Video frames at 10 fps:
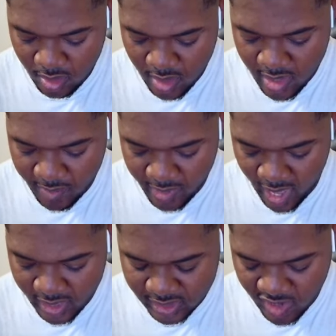And then we
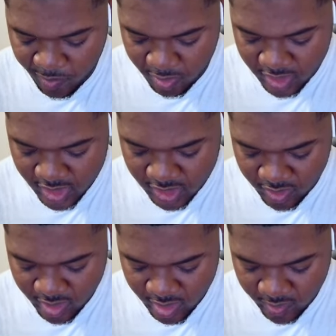got a safe rotation
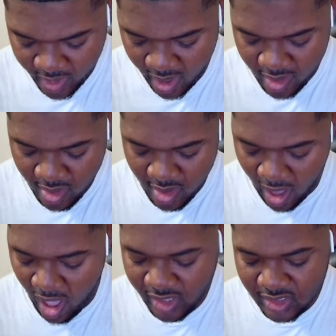right here. We got,
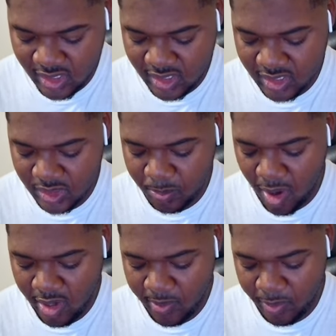honestly, this is
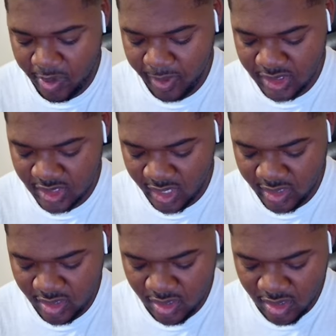probably pretty much
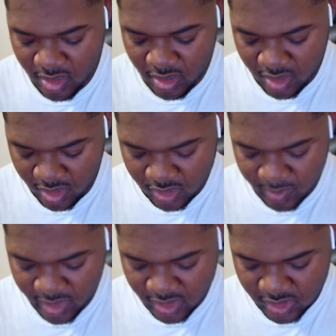done because
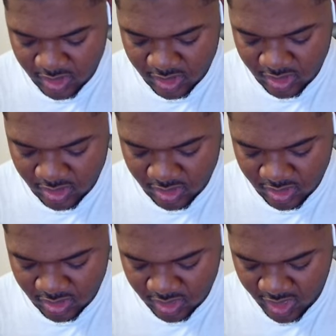we can just
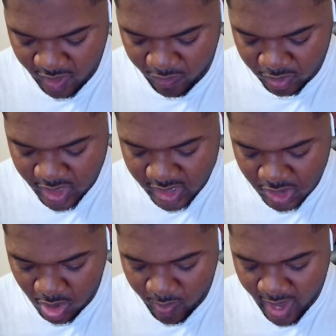safe
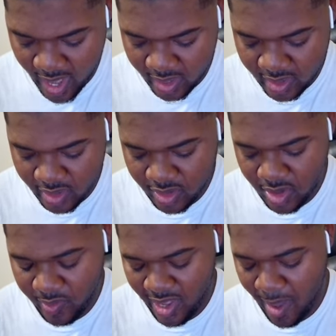rotation our way out of here. You
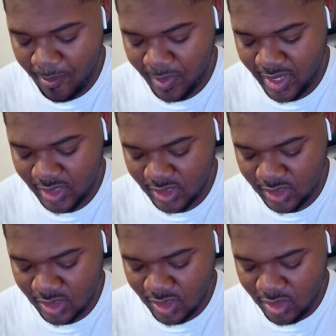know, we got
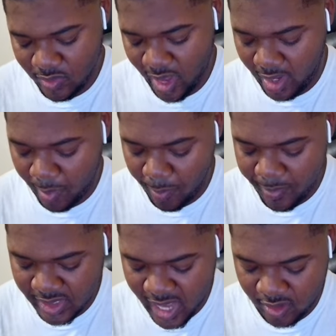Beast, we got double
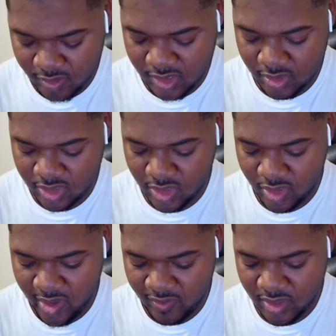Beast active skill still
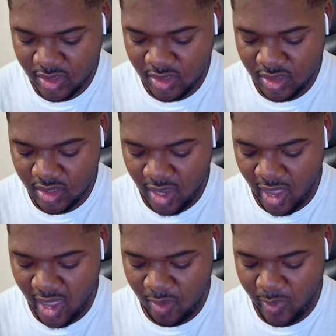left,
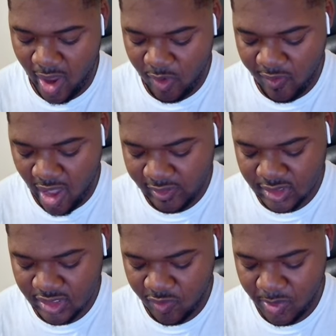and we got revives
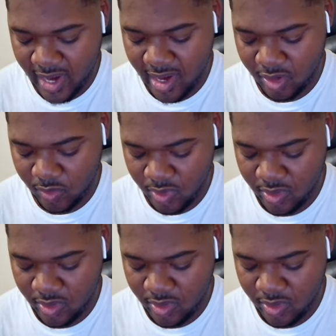and stuff, but I doubt that we'll